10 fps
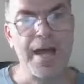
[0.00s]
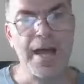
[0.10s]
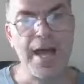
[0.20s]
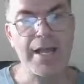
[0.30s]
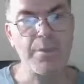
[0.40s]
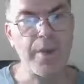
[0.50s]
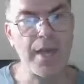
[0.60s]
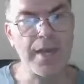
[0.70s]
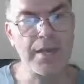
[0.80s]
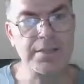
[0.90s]

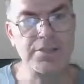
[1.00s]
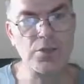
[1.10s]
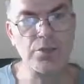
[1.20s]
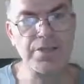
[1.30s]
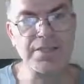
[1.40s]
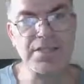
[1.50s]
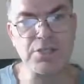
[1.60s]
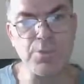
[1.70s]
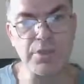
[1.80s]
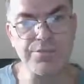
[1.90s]
Anyway, so this
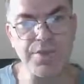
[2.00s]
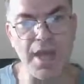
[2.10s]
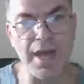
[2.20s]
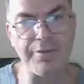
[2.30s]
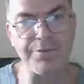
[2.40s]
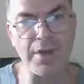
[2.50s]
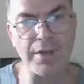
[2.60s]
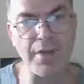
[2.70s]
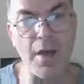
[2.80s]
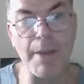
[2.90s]
is what we have.
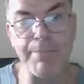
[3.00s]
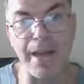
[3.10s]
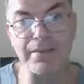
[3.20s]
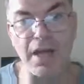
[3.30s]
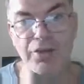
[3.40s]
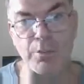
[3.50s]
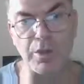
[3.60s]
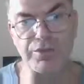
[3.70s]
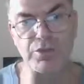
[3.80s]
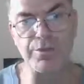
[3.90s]
Uh, now I packed the other
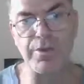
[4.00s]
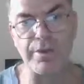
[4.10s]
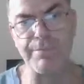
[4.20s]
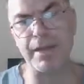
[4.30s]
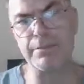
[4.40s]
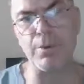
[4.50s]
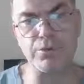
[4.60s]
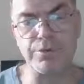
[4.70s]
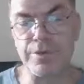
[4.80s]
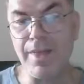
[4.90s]
one, so I packed
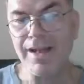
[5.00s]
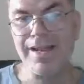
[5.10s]
both of them.